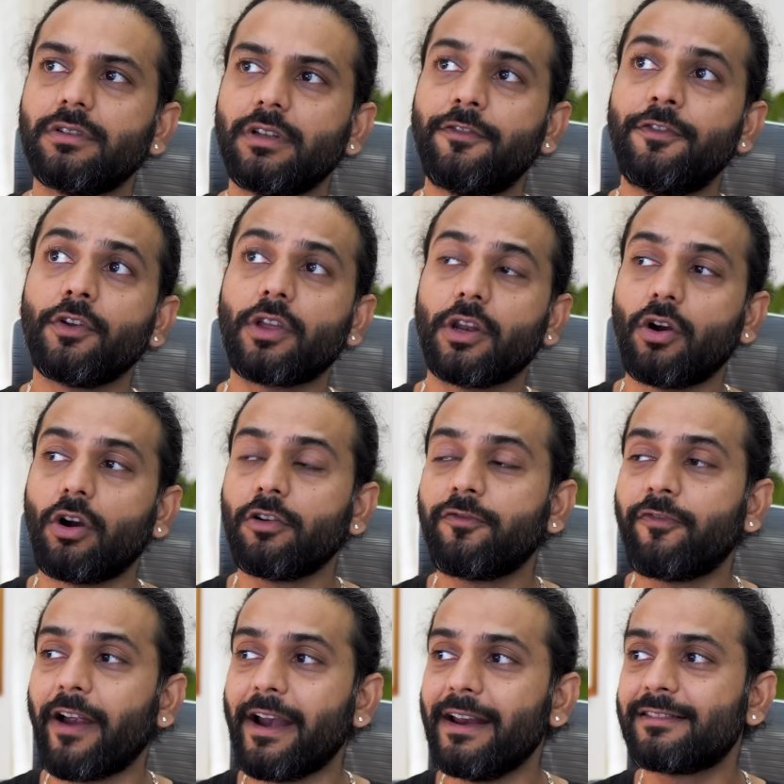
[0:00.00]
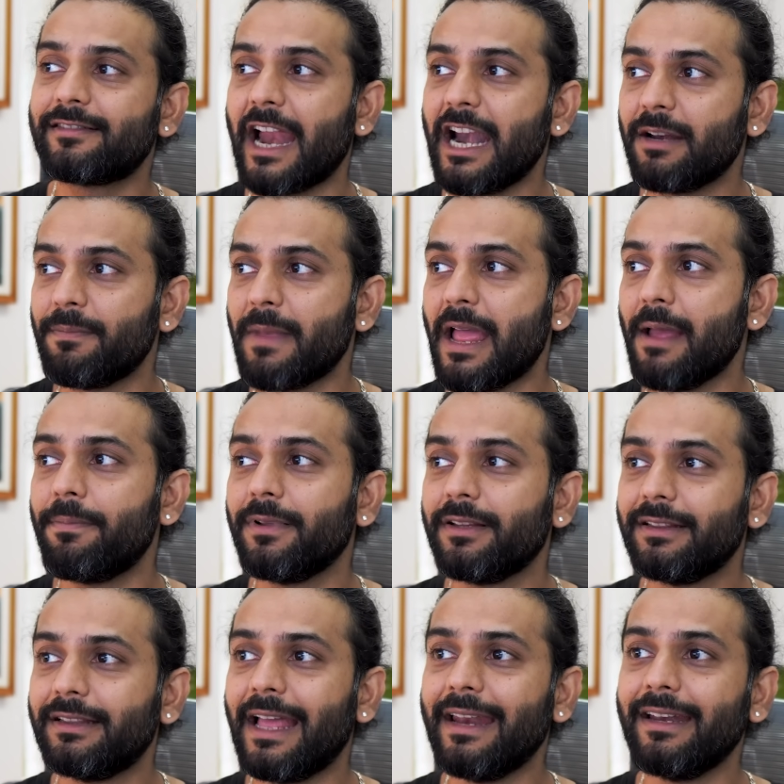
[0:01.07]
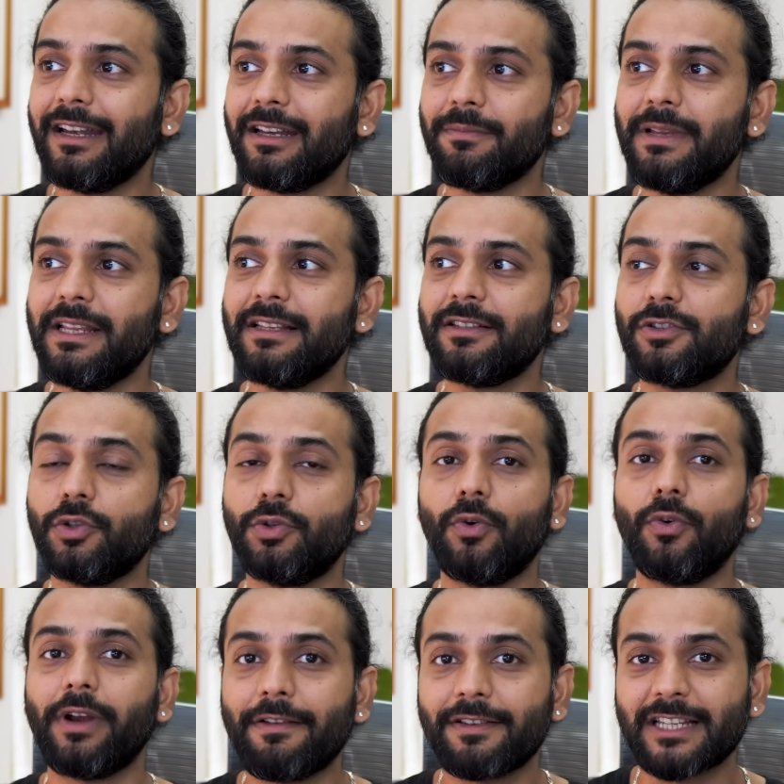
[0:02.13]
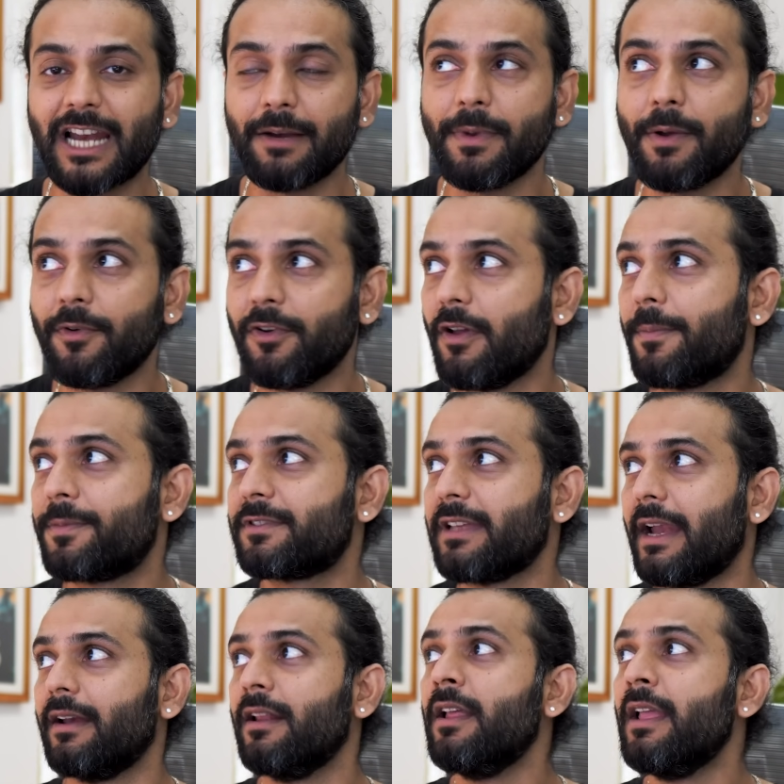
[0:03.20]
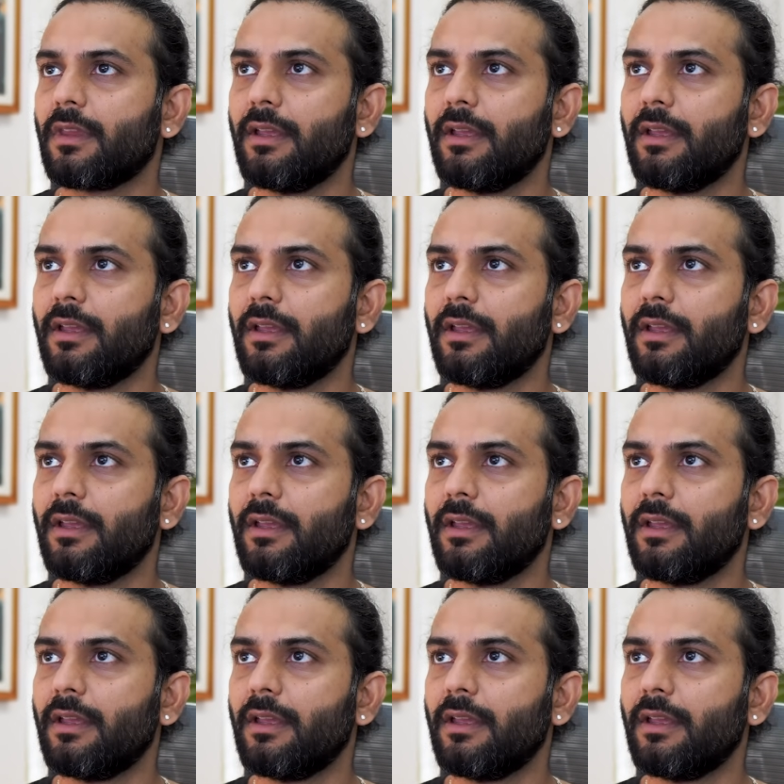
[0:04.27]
If you cannot find a sitemap, then it means you don't have sitemap on your website.